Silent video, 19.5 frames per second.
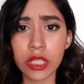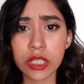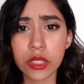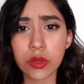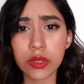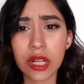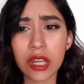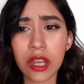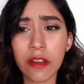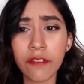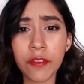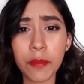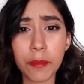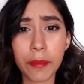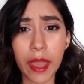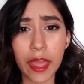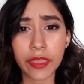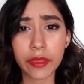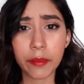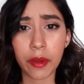I got from
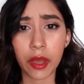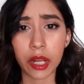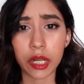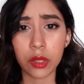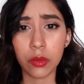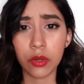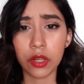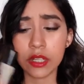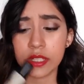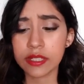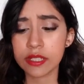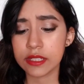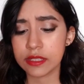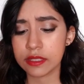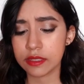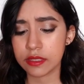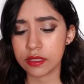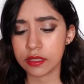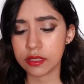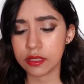Bath and Body Works.
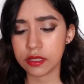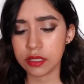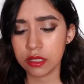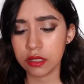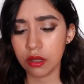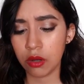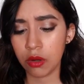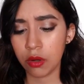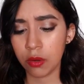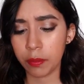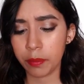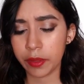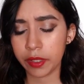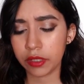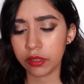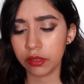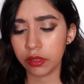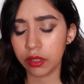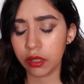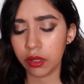It's the CO
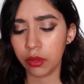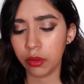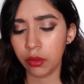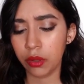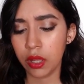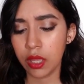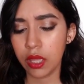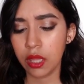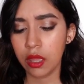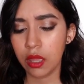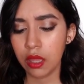Bigelow